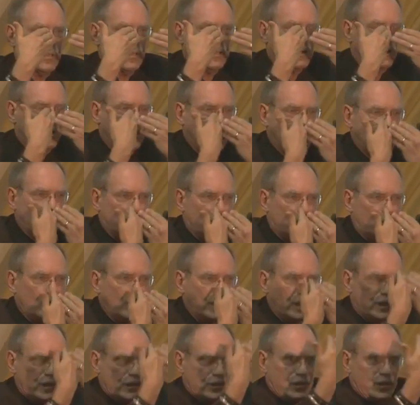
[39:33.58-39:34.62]
the two
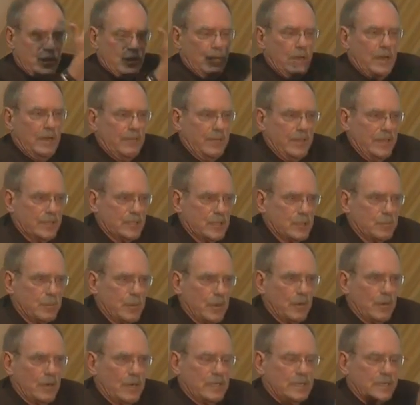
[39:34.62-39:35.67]
so you have the
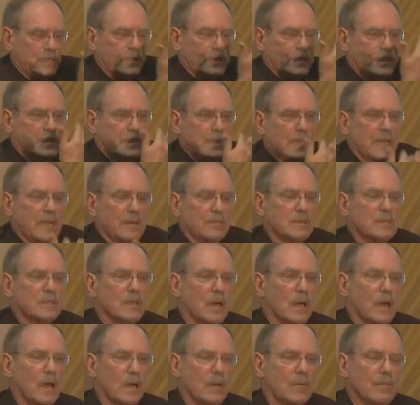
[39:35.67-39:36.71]
experience at the same
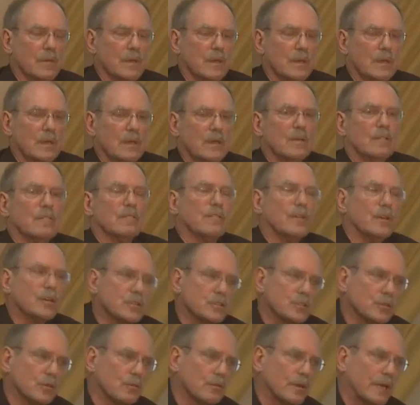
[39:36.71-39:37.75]
time.
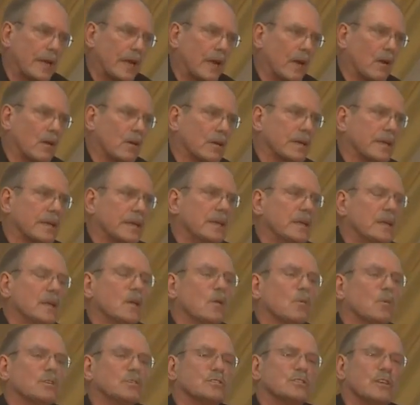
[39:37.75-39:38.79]
Virtual reality
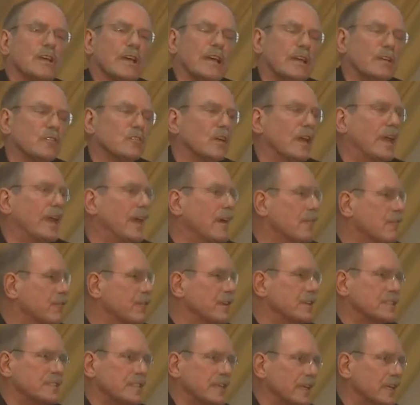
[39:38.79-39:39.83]
will change
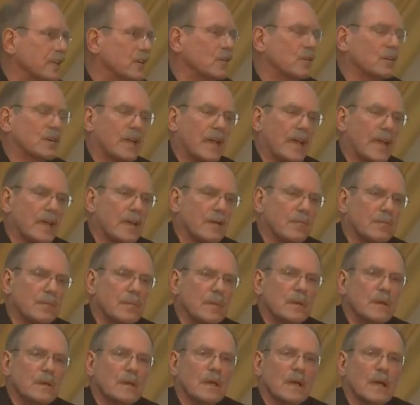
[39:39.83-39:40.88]
every single game
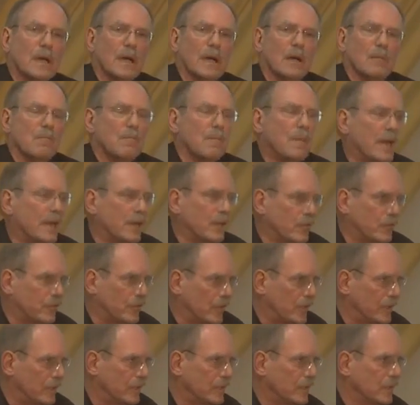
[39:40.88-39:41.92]
uh,
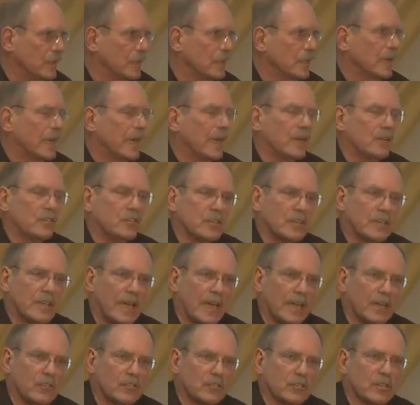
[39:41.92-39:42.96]
medicine,
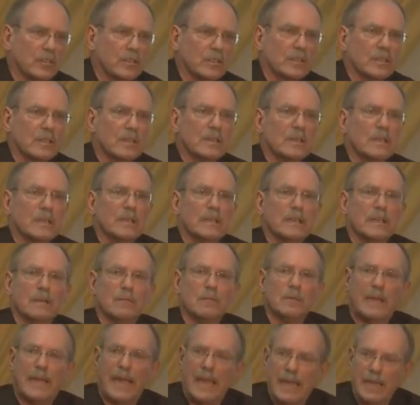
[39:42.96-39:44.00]
education,
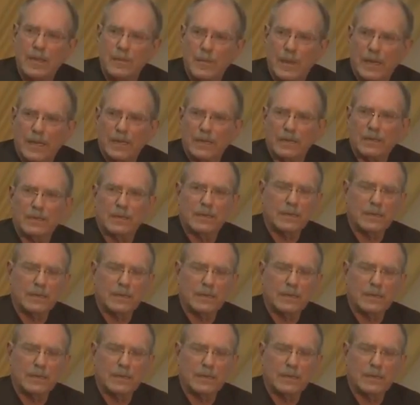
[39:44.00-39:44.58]
gaming,